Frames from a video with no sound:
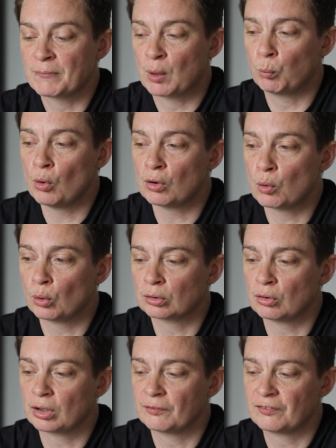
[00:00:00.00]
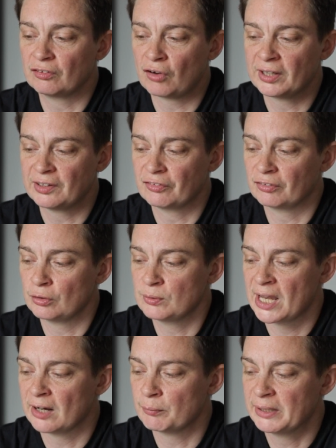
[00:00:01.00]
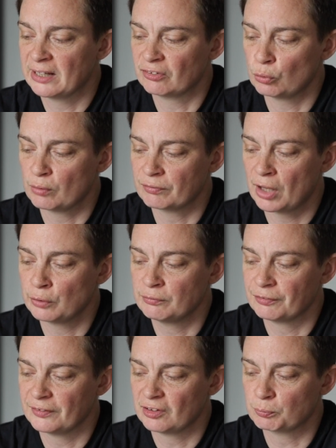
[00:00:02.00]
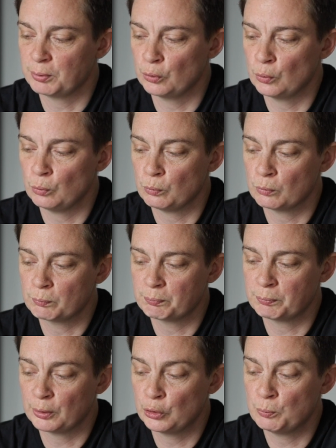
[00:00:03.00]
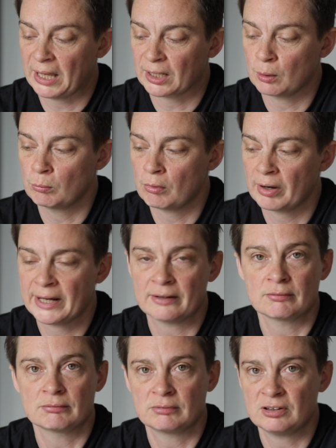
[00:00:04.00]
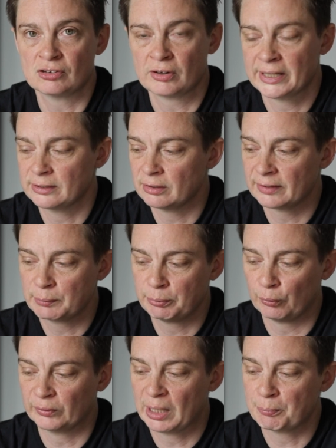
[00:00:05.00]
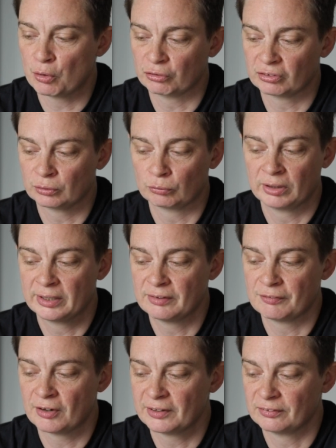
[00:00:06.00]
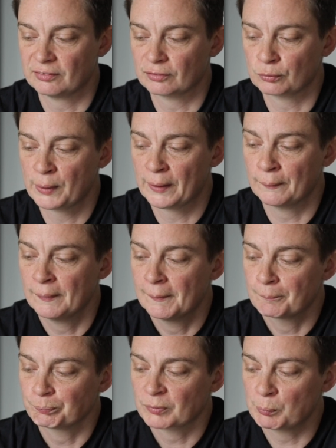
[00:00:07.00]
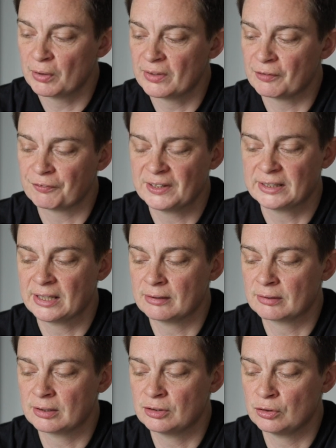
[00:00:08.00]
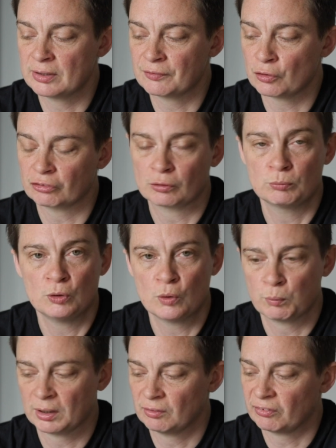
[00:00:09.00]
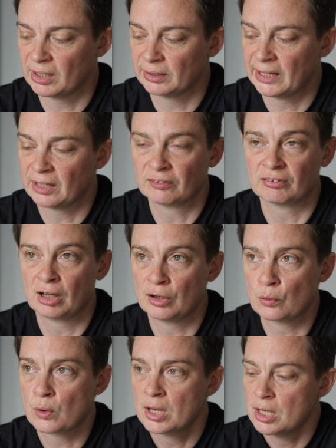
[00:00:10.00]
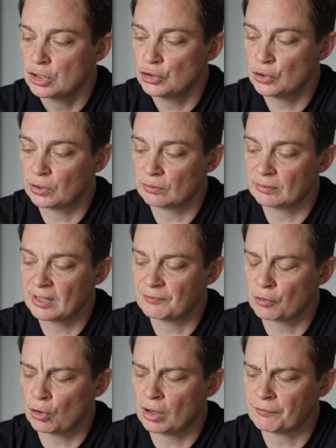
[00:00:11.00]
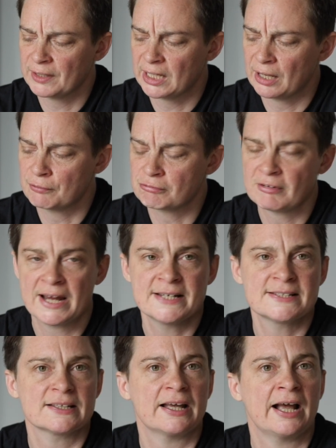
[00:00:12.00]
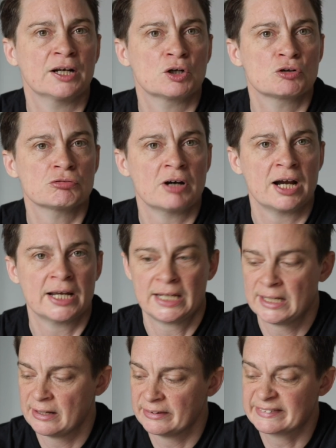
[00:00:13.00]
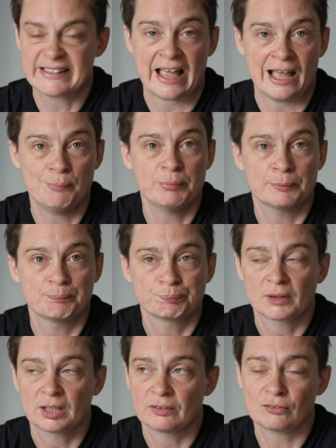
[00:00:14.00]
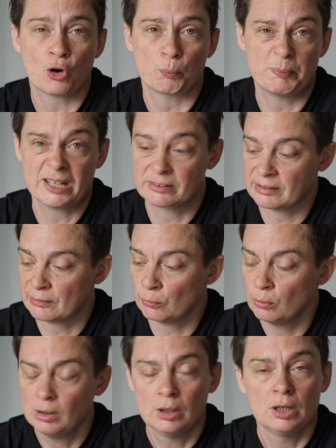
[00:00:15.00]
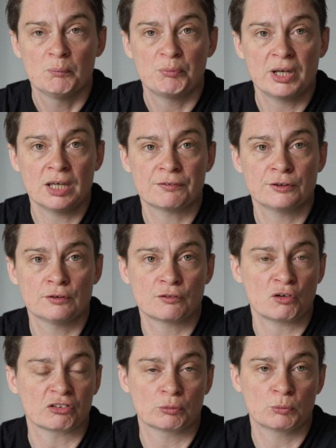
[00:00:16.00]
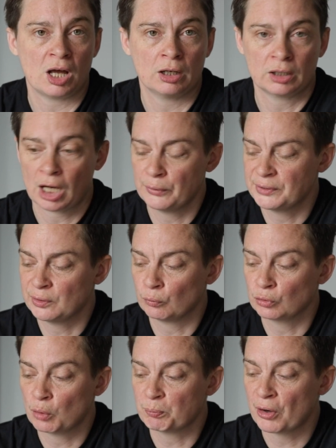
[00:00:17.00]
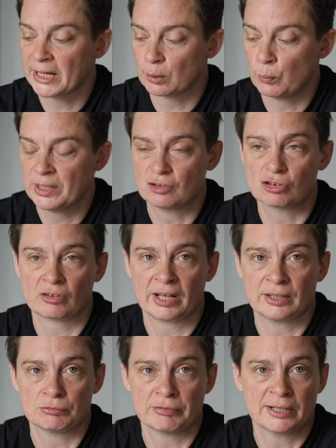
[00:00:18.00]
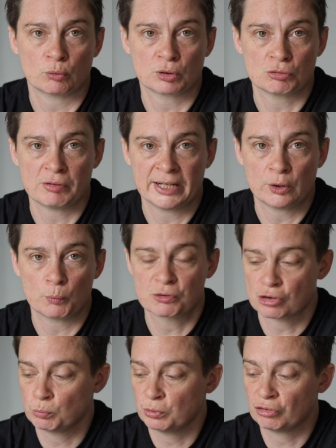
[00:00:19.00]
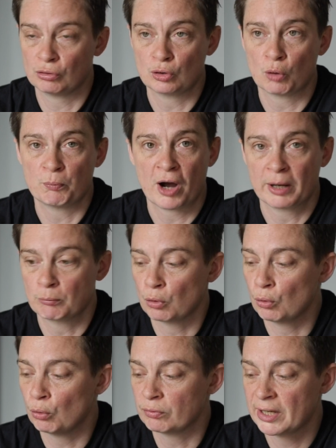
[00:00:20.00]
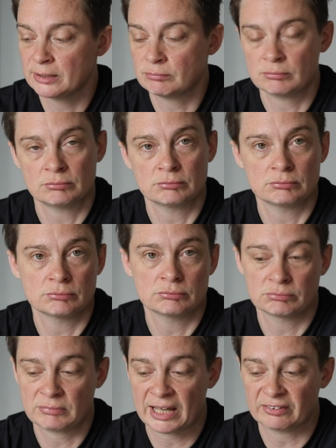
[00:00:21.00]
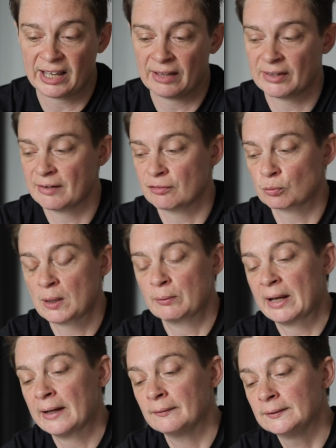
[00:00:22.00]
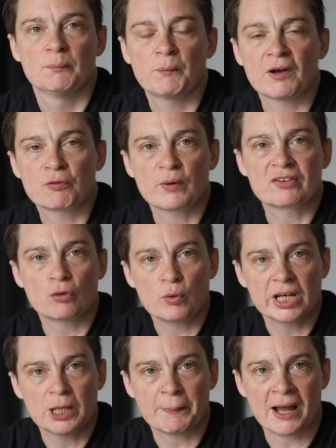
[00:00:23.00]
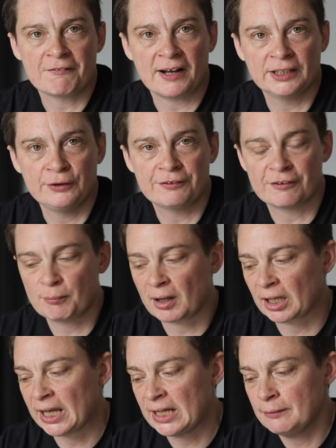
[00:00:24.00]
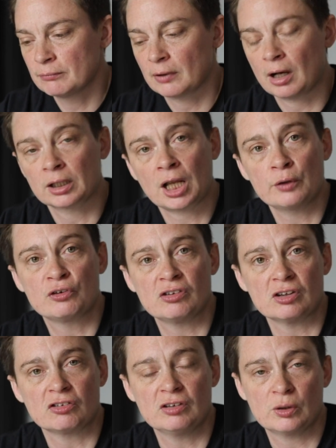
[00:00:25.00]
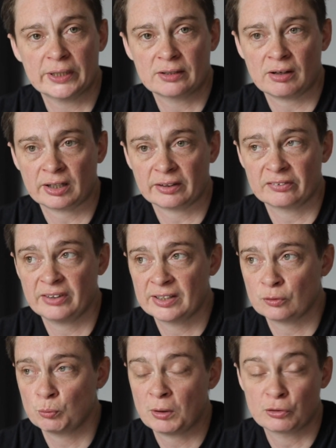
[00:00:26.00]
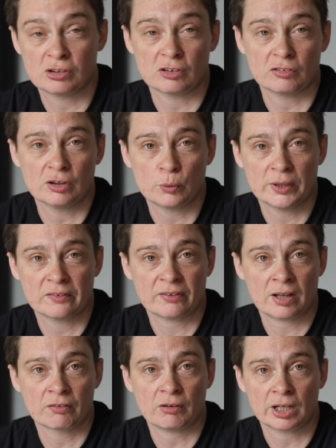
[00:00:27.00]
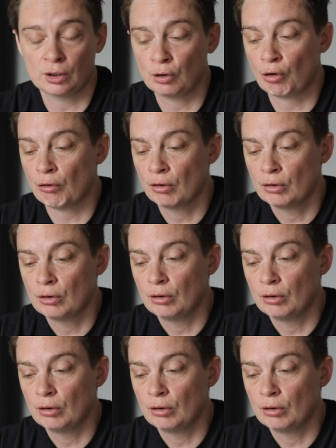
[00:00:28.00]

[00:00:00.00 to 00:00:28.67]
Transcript: What quad lock have decided to do now, I mean, they're sort of known for this blue, black and white design that they put on their box and on their devices as well. But I think that they've got some newer ones out now. So they've got, I think, a red and a grey tab. It's not a big deal, but if you've got some colour coding on your bike, which say the red or the grey option would suit your bike more, then that's out there as well now. But if we're talking about value for money, I know 60 quid, like I said, almost 60 quid sounds like a lot,